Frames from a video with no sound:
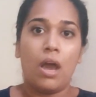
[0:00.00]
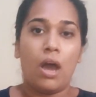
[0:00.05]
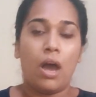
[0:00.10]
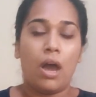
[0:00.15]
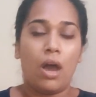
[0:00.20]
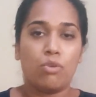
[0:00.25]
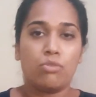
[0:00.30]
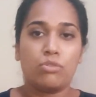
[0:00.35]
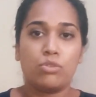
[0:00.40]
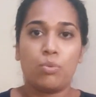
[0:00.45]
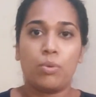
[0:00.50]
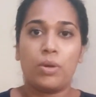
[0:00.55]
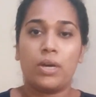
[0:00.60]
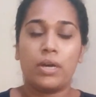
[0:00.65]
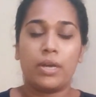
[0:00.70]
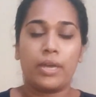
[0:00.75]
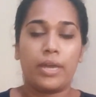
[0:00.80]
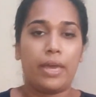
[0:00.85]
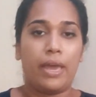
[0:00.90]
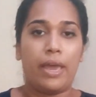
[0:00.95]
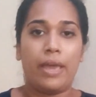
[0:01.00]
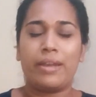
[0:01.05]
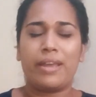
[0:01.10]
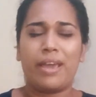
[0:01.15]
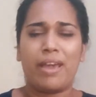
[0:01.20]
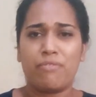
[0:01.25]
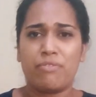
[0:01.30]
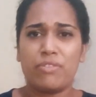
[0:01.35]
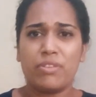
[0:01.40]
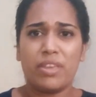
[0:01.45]
housework
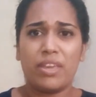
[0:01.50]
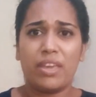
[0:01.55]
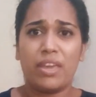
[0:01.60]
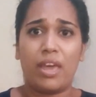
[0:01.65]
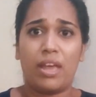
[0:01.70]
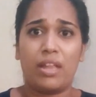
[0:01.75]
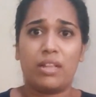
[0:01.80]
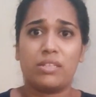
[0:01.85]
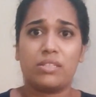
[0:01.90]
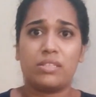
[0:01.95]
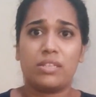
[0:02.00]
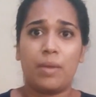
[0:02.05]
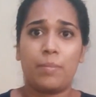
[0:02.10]
and everything else.